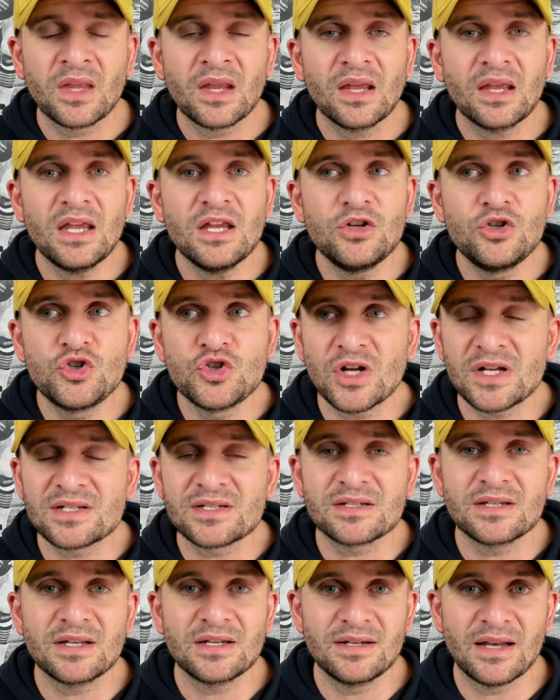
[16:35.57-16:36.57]
He
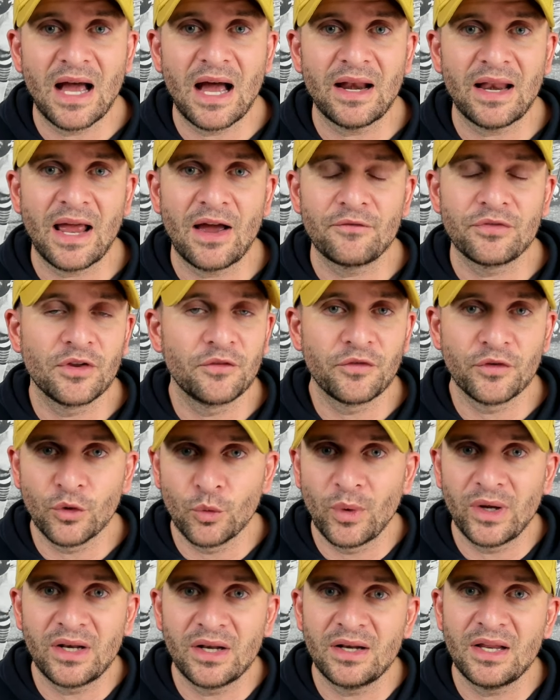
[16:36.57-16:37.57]
just did not have the
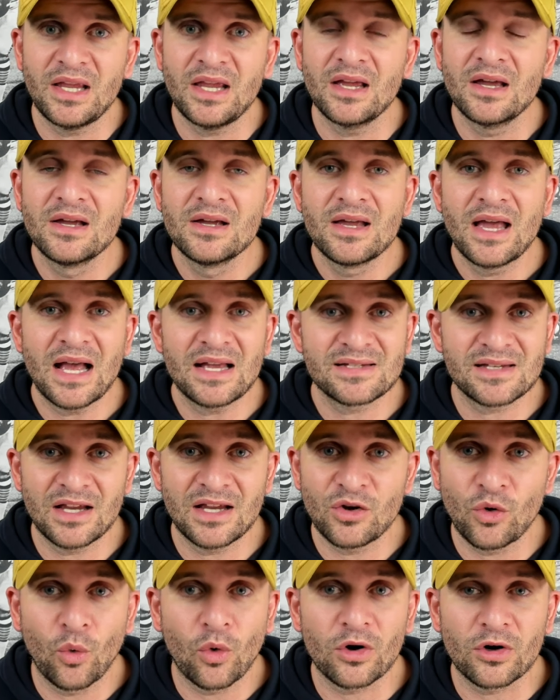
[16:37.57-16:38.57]
fluidity as a
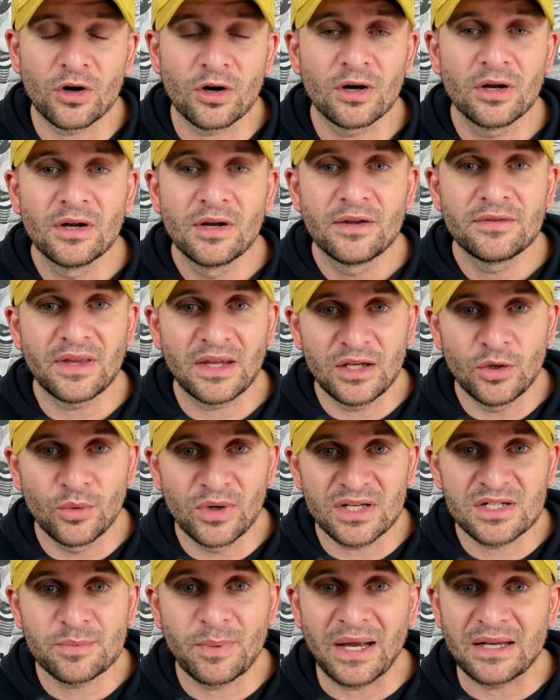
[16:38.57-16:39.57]
corner that you would
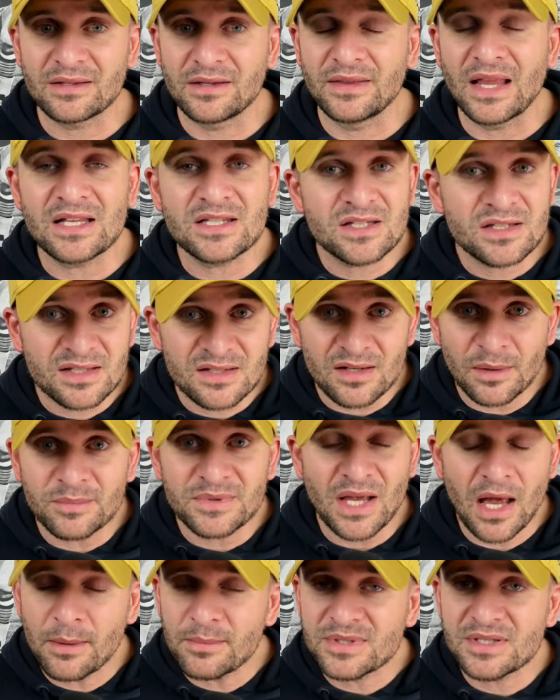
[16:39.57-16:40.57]
expect. And that's
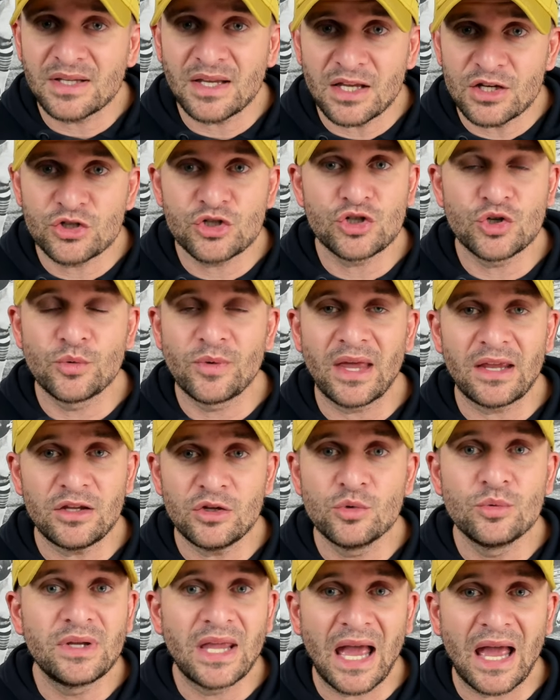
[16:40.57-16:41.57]
sometimes the issue that
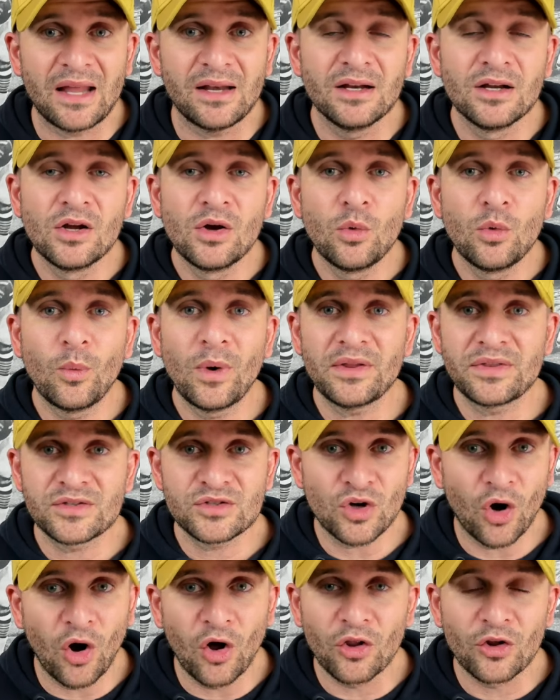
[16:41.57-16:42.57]
you get with
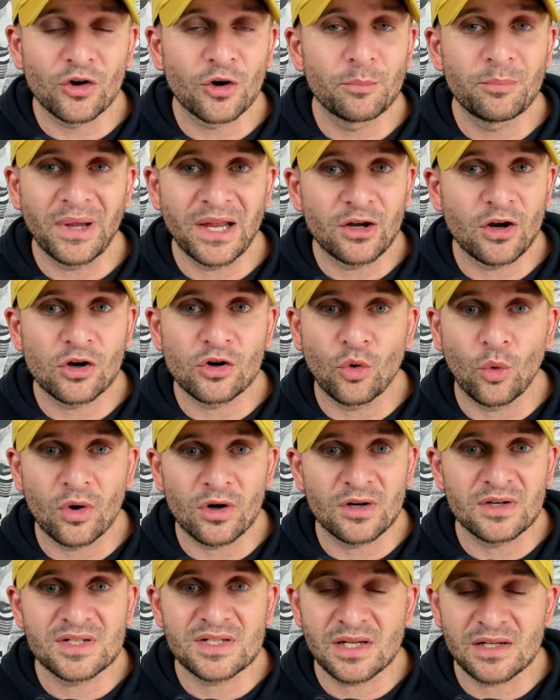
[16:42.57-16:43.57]
taller, bigger
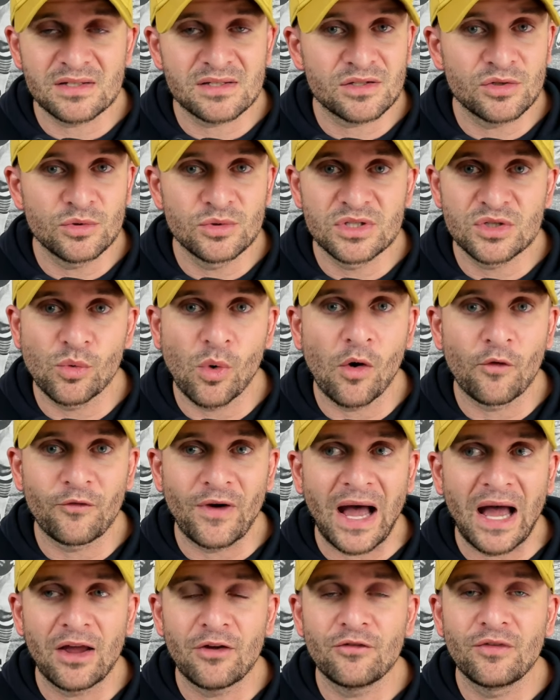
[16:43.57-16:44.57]
corners, six two, two oh
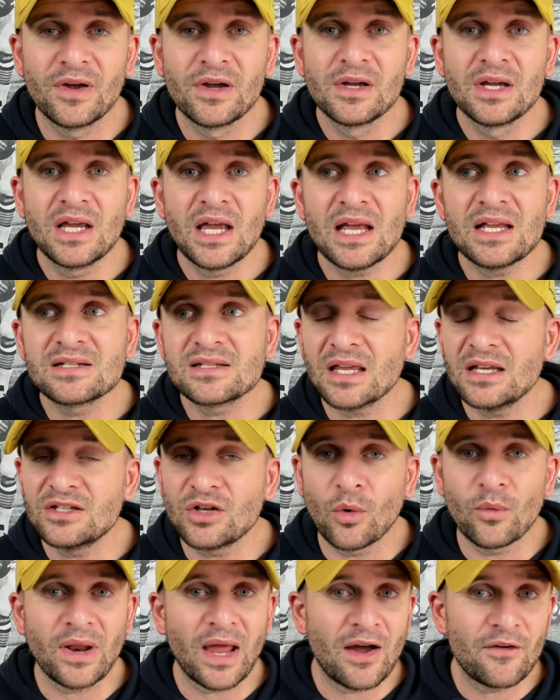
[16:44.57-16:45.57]
five, is they
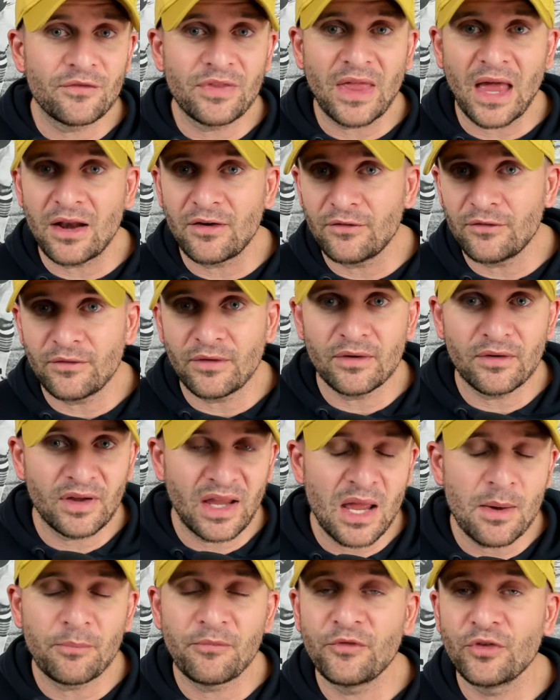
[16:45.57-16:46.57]
don't have that
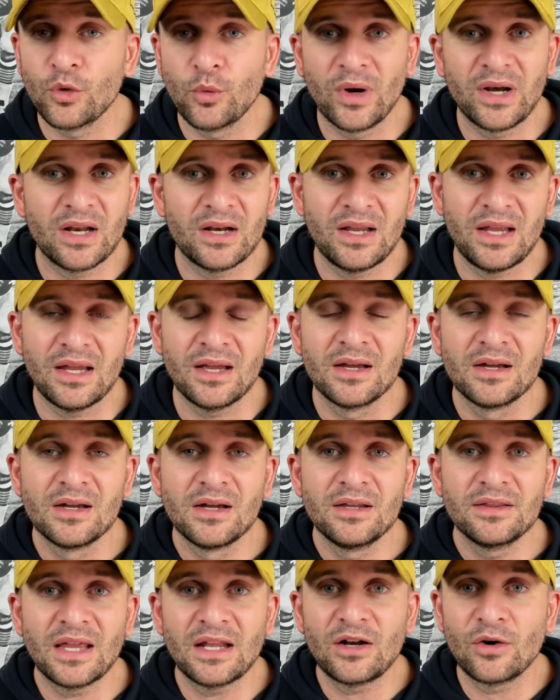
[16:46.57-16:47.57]
hip fluidity.
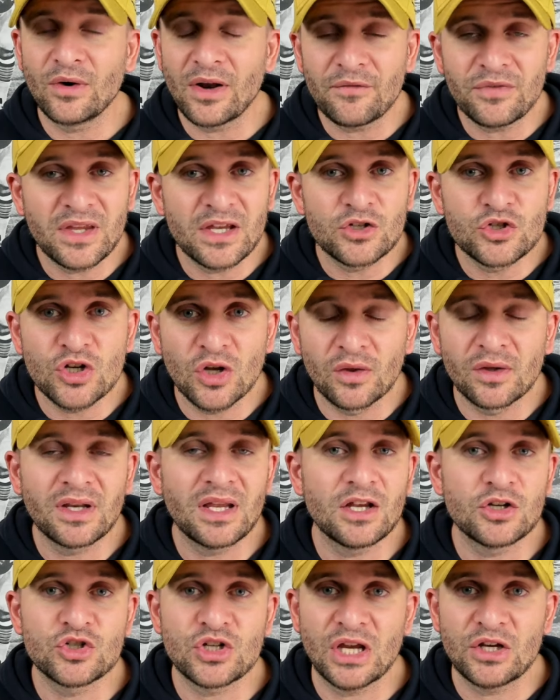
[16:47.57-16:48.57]
They don't have the agility
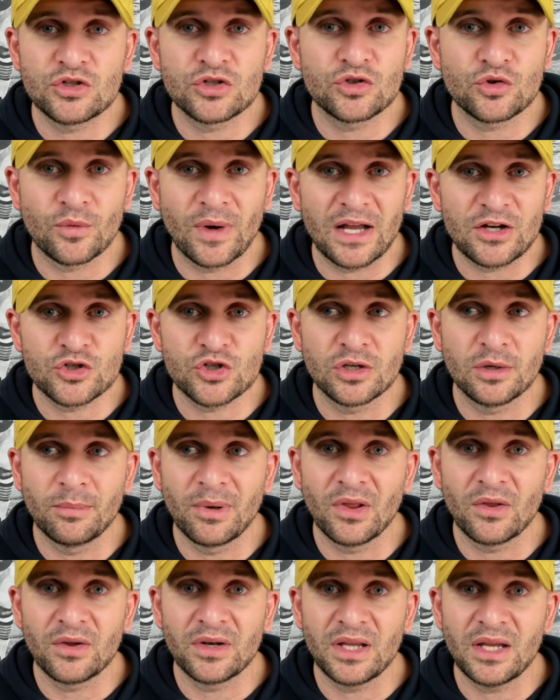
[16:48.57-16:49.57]
and change of direction
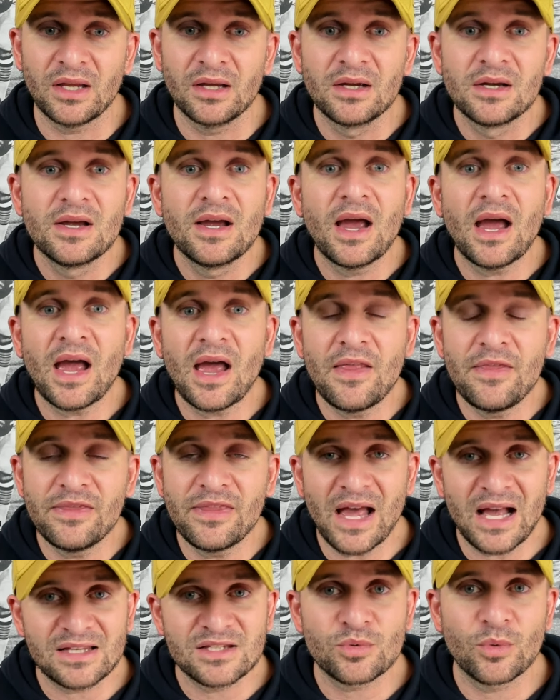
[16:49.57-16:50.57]
ability. And
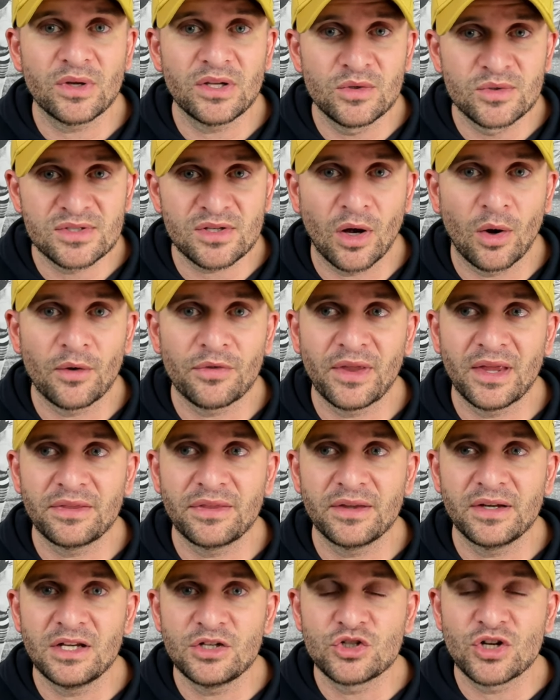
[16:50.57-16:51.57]
that's what you saw with
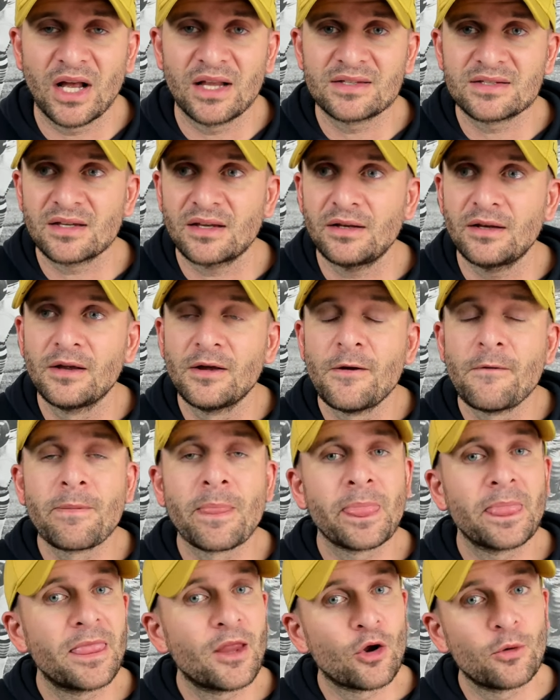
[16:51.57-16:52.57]
Anthony Johnson.
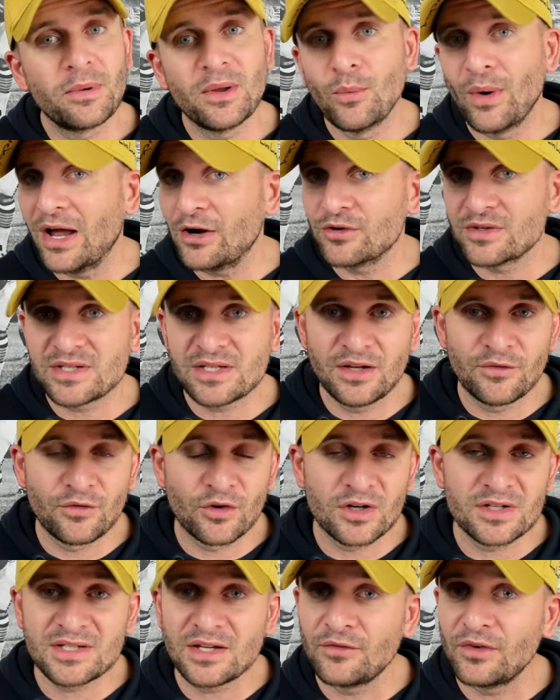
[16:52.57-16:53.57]
There would be wide
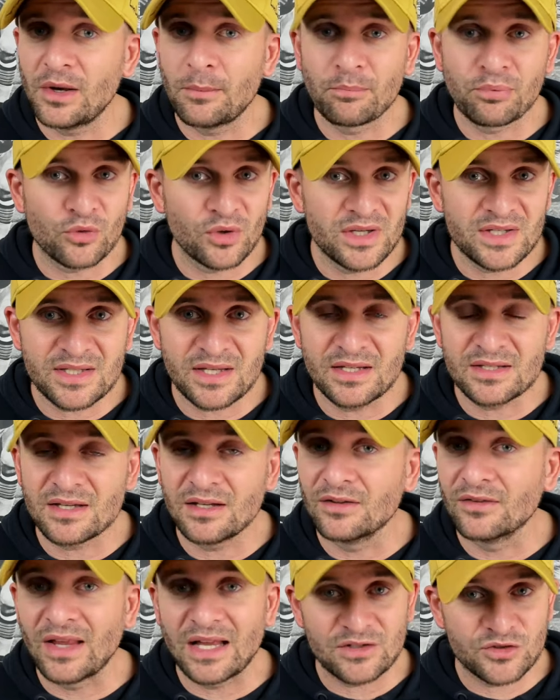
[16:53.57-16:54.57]
receivers, even in
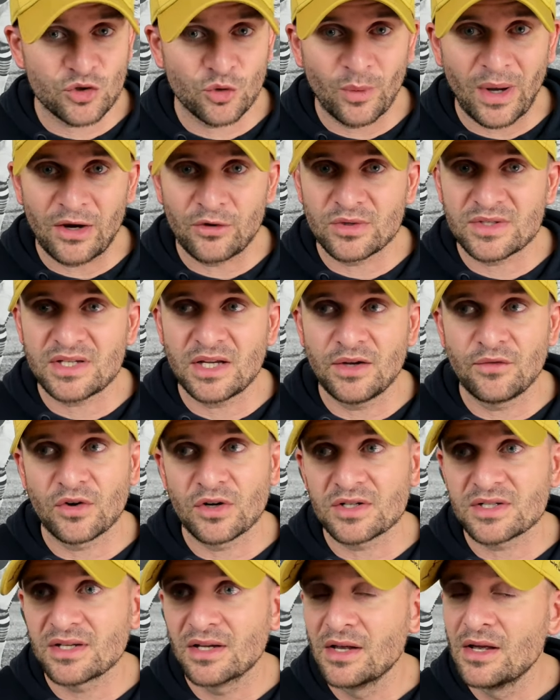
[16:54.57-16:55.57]
preseason, lesser wide
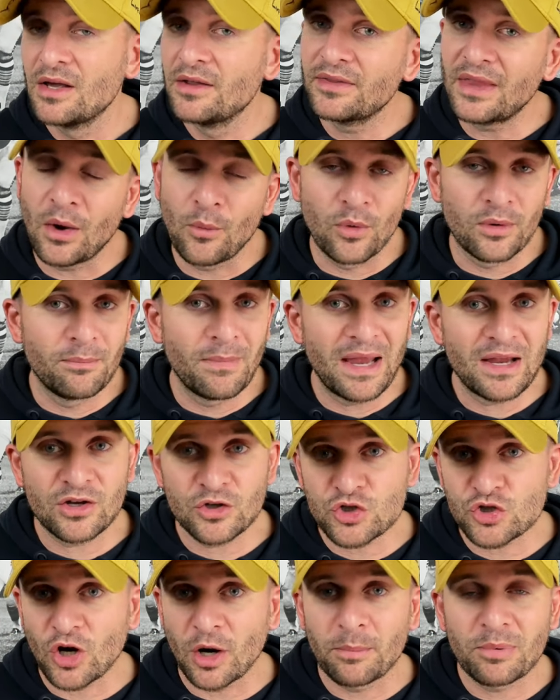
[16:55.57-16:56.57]
receivers, that would make a
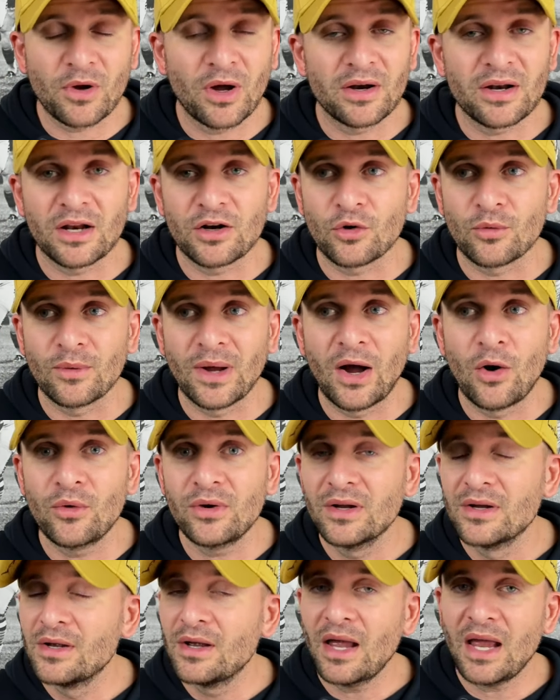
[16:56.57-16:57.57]
sharp cut on a
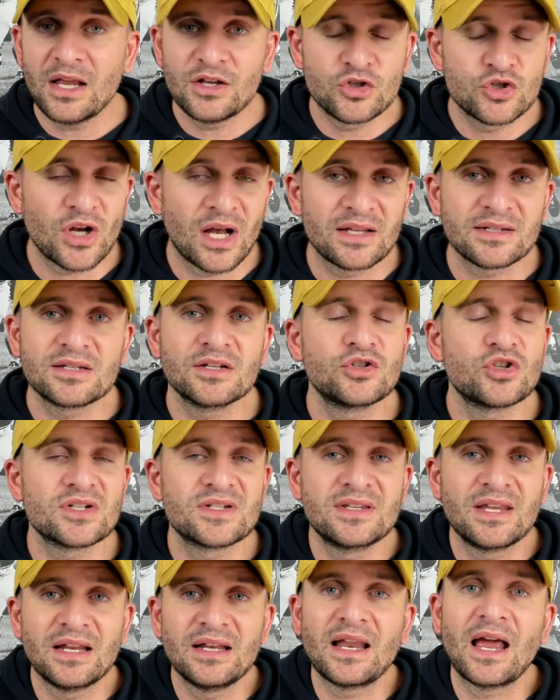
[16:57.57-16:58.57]
route, and Johnson
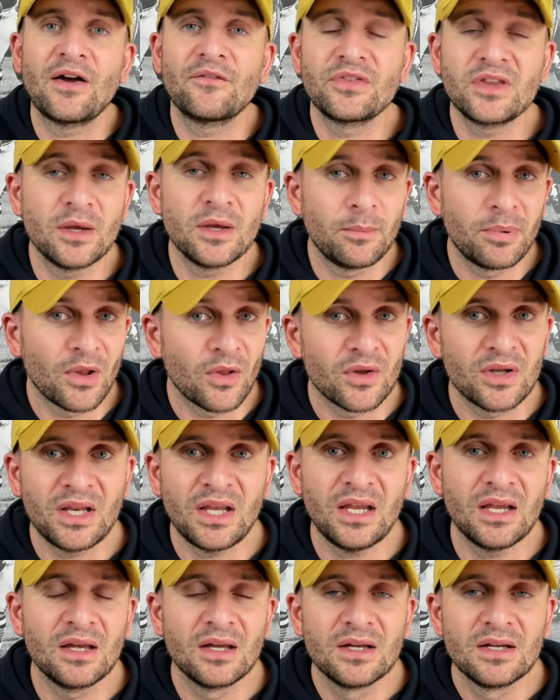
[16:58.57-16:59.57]
just didn't have the
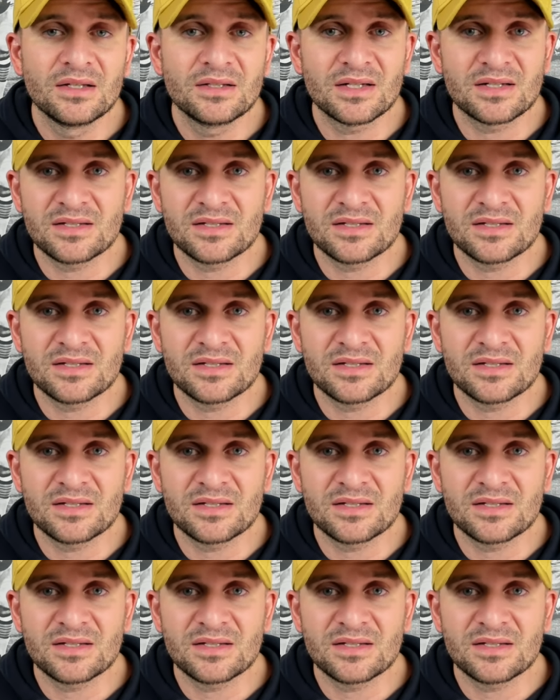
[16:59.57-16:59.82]
ability to